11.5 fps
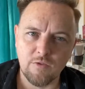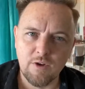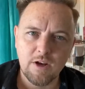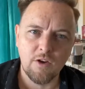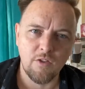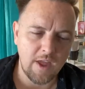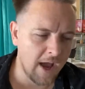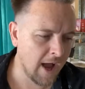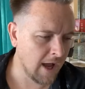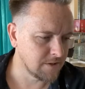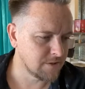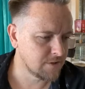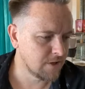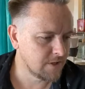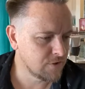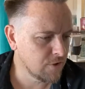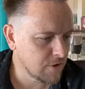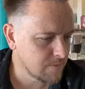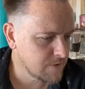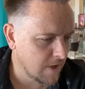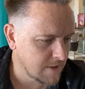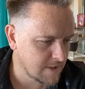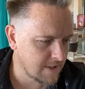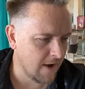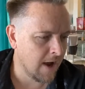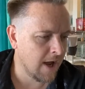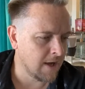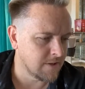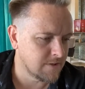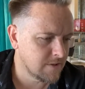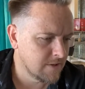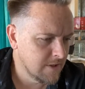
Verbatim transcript: written on their hearts. He circumcises our hearts.